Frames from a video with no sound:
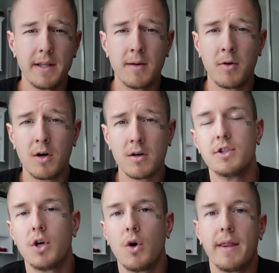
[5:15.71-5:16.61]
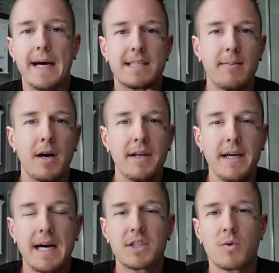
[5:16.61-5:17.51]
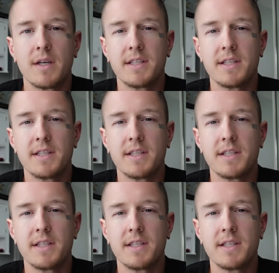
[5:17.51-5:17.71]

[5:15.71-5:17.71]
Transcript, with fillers: them all so that's about it i just want